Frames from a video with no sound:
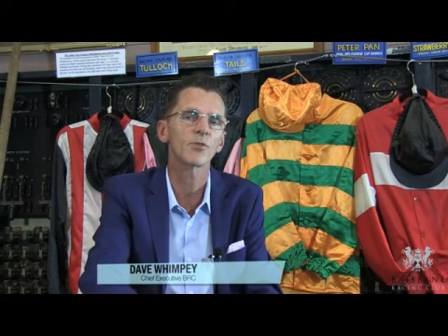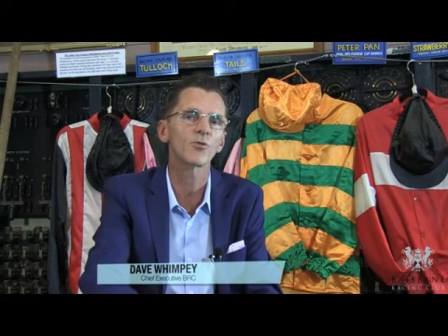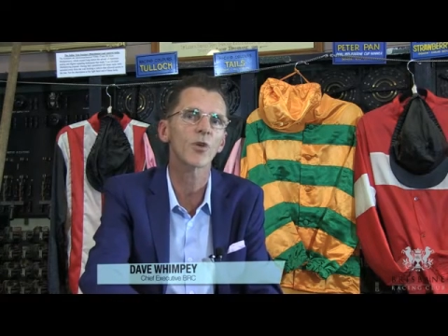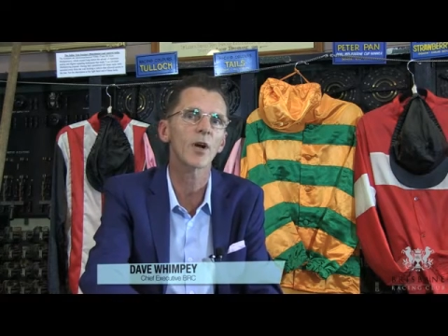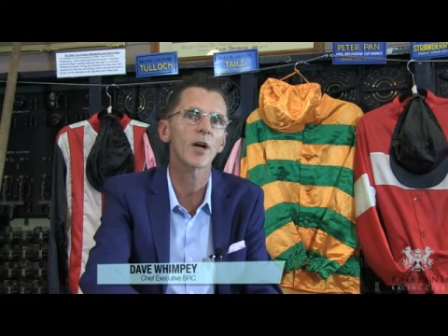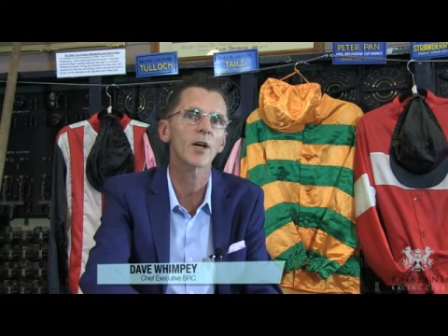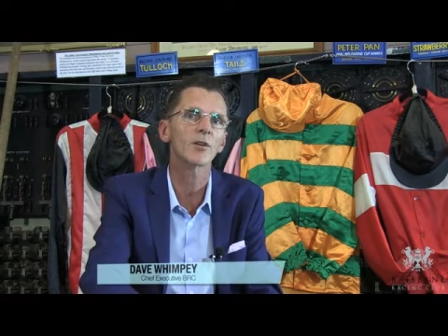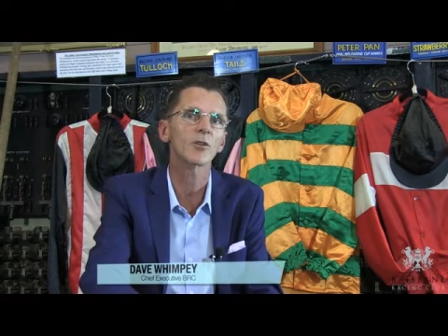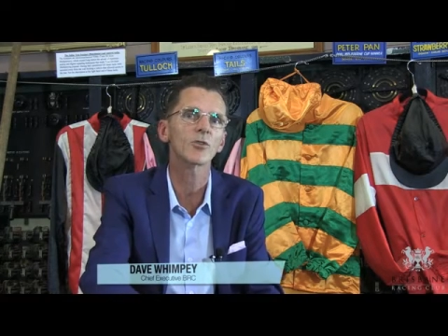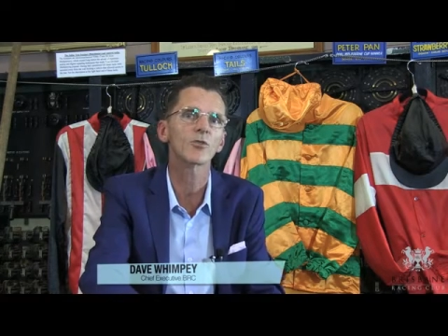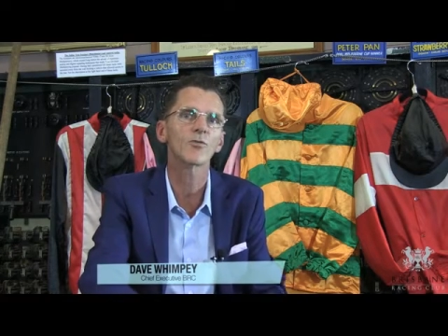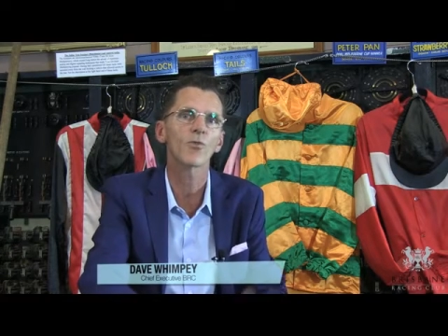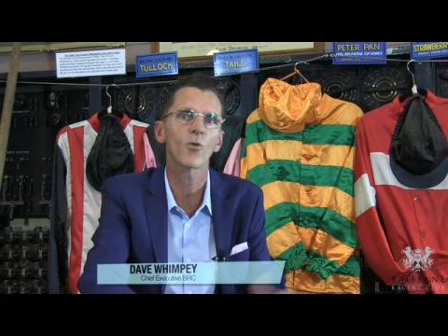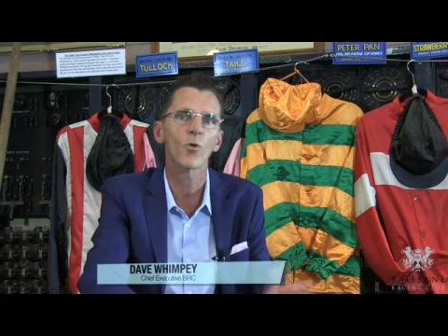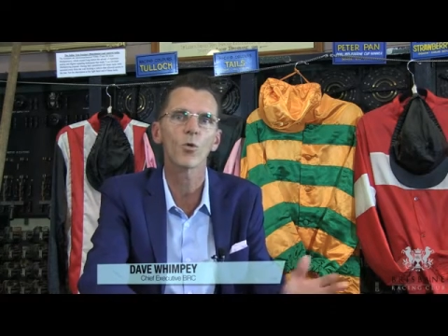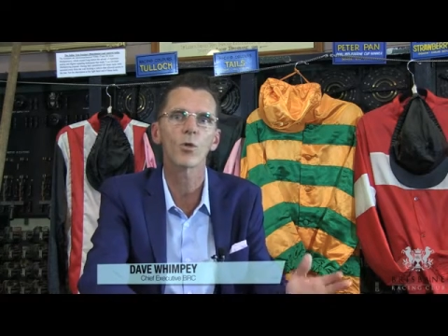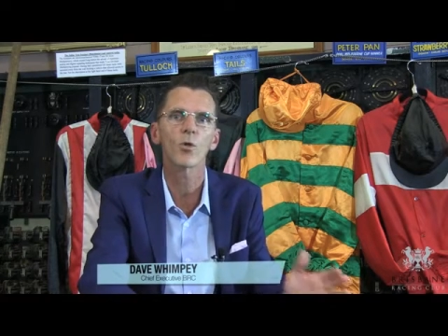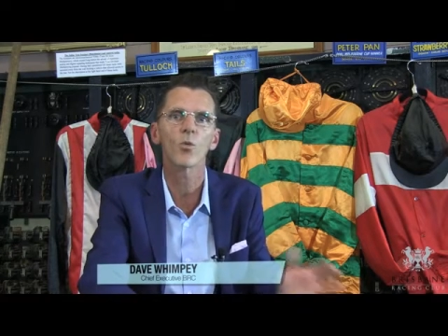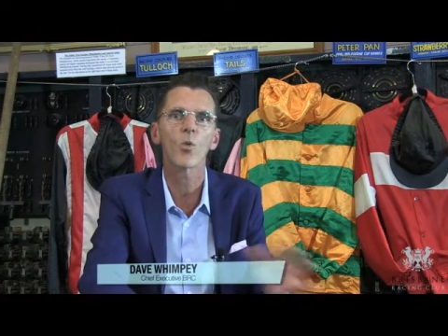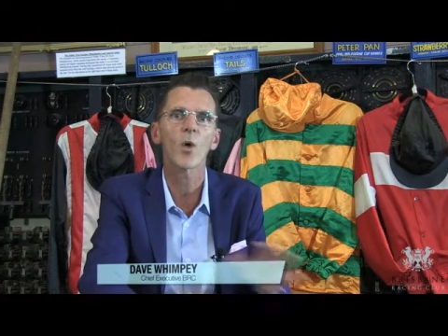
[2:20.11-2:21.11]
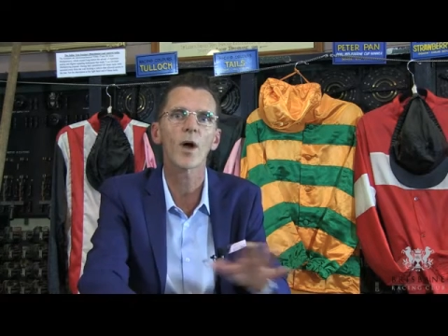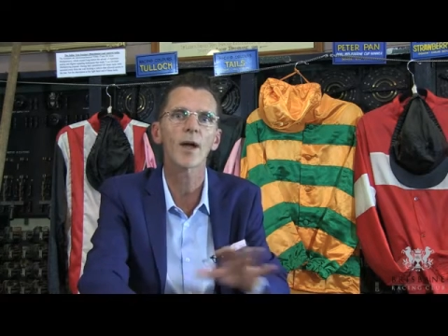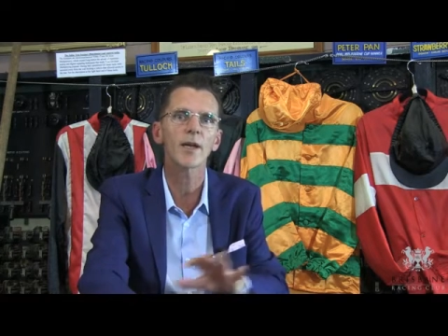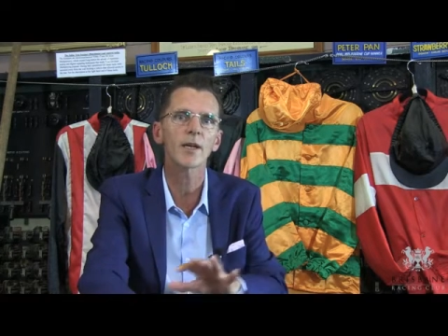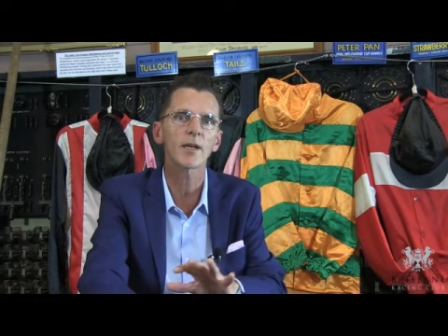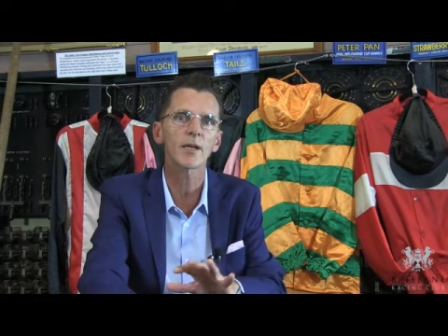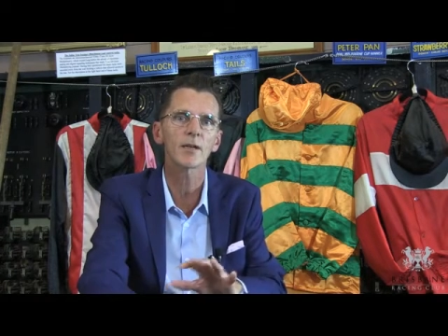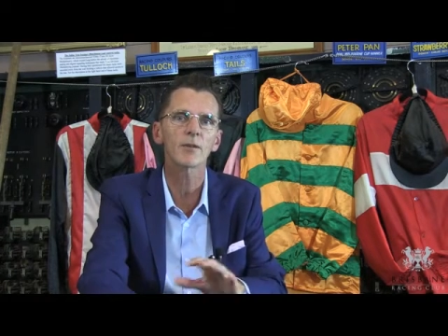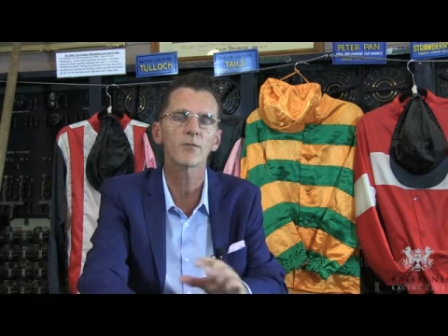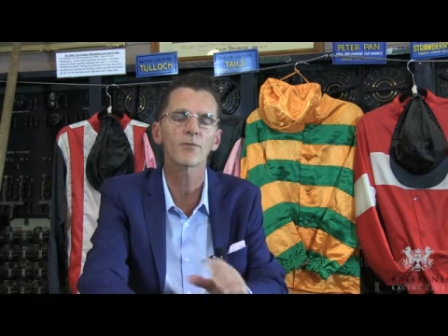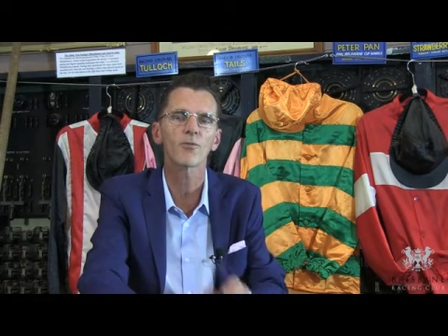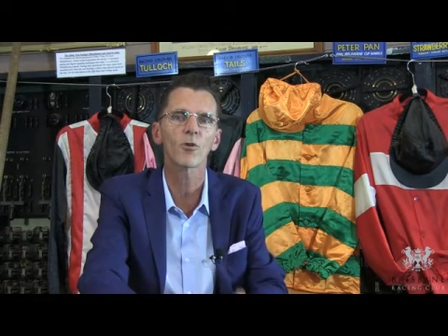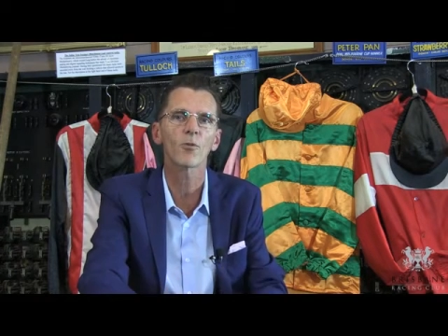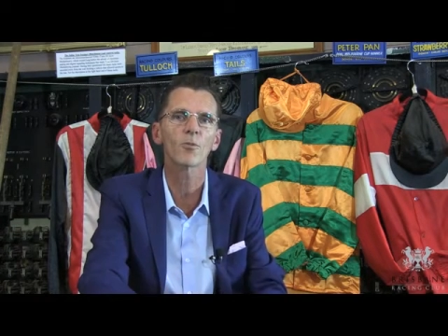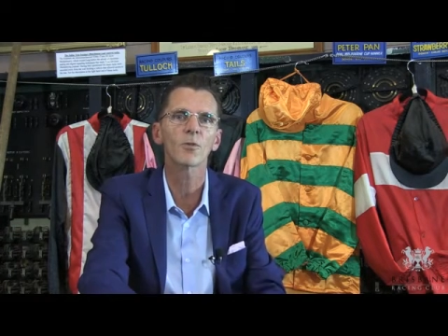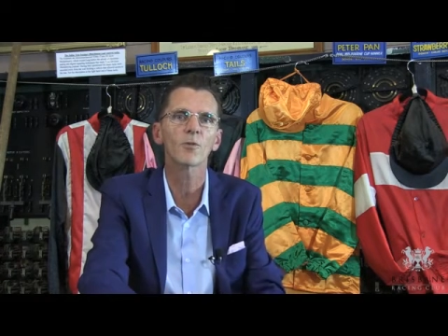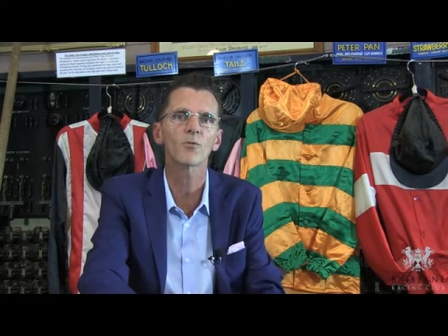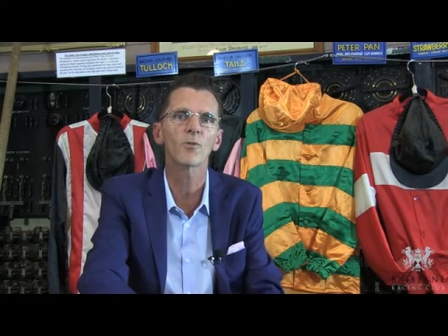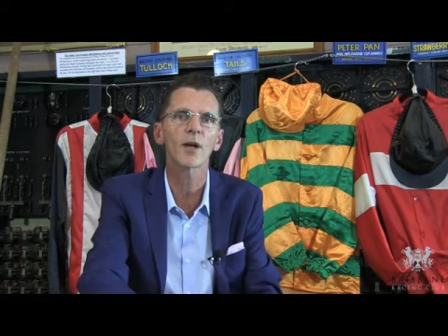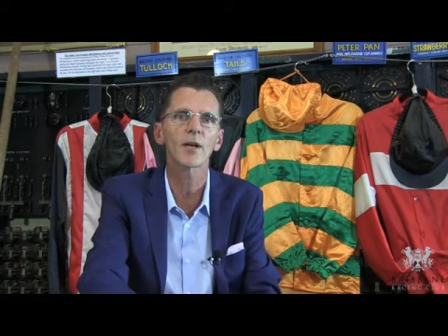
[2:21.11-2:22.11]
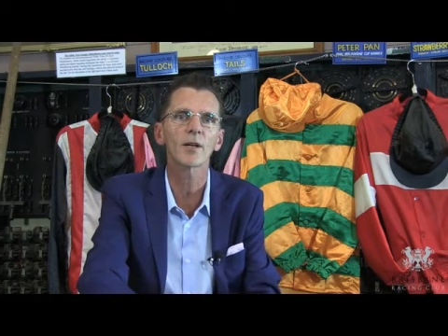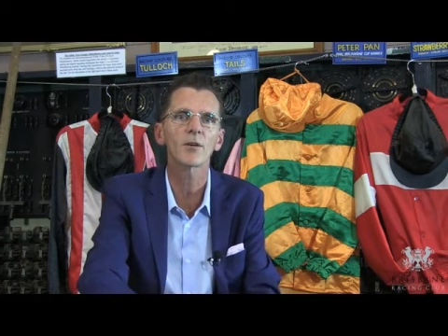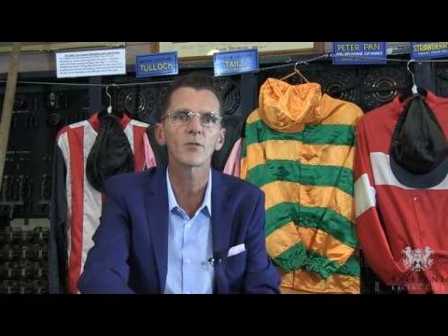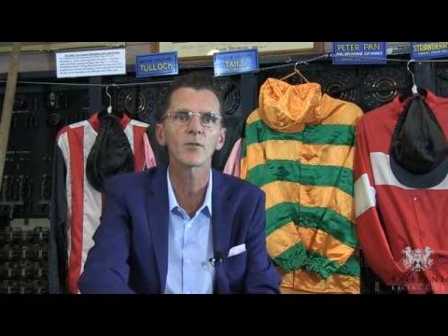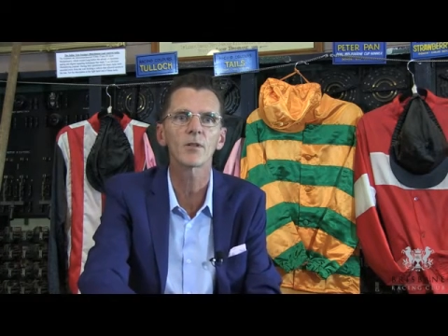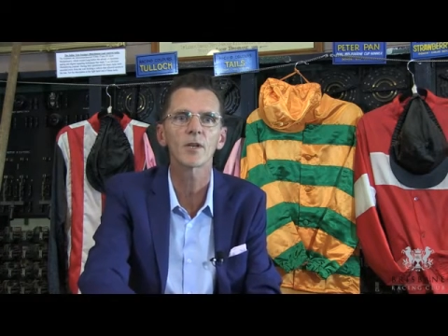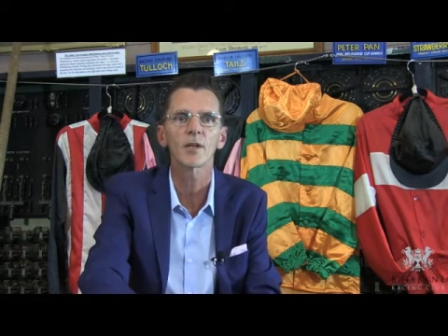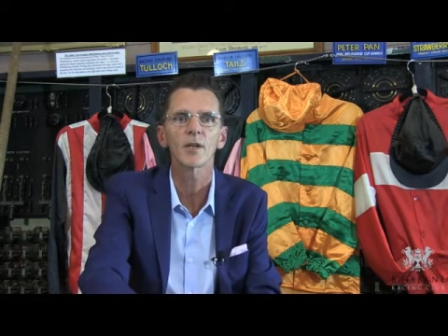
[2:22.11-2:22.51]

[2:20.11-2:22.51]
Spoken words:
the drainage fall away from the rail.